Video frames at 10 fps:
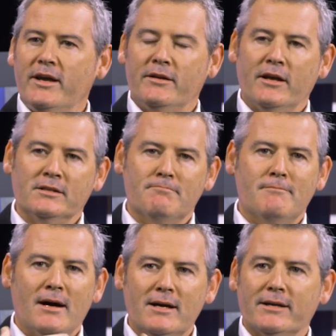way, and as
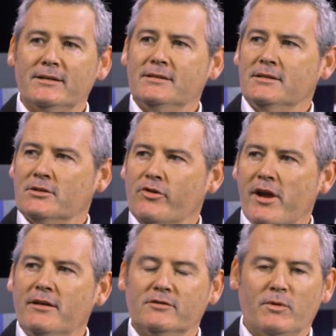marketers, as
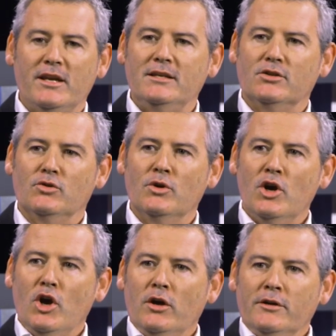creators, we need to,
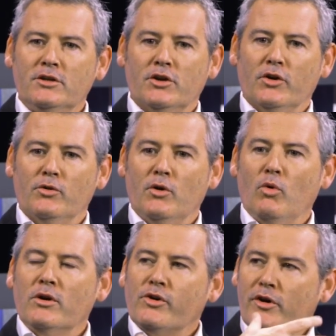you know,
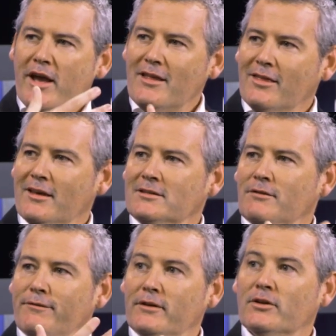create things
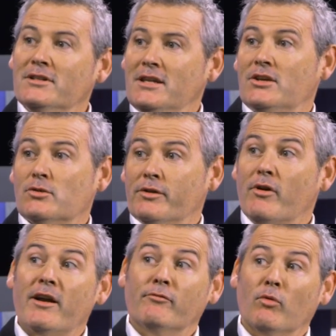that feel contextually
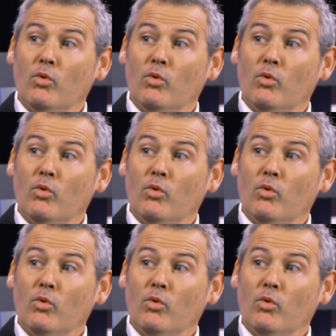right and